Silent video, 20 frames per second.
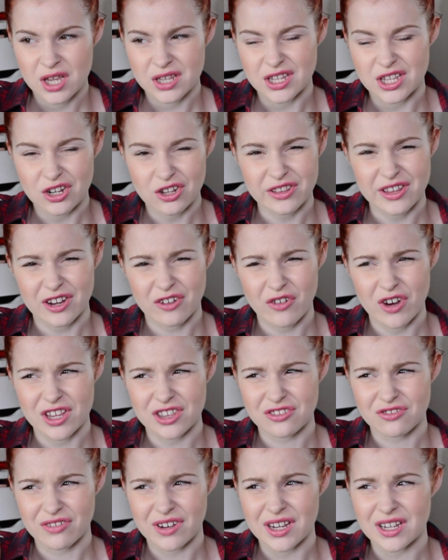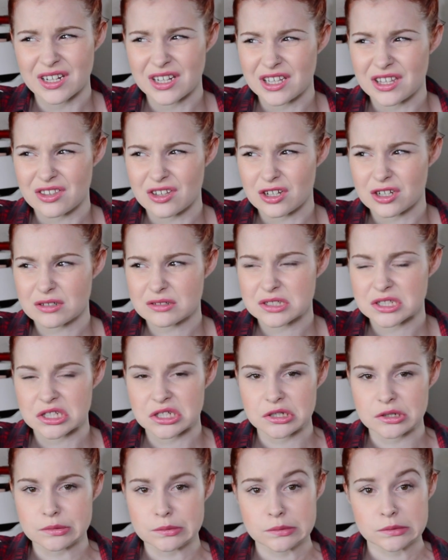They're not that great in the rain either,
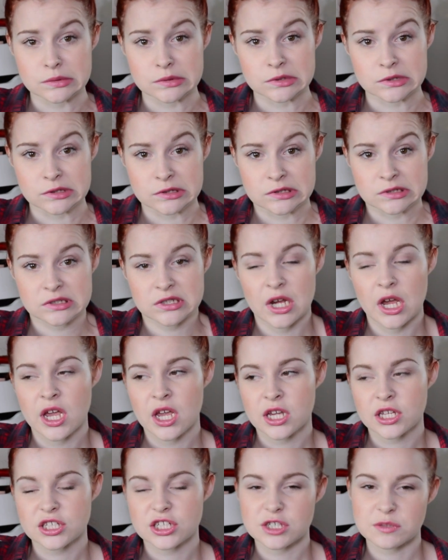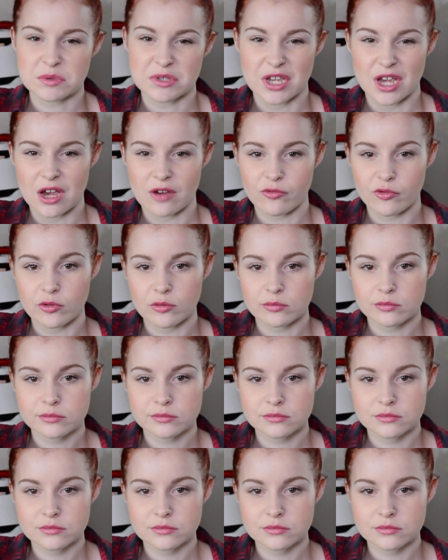so just be careful.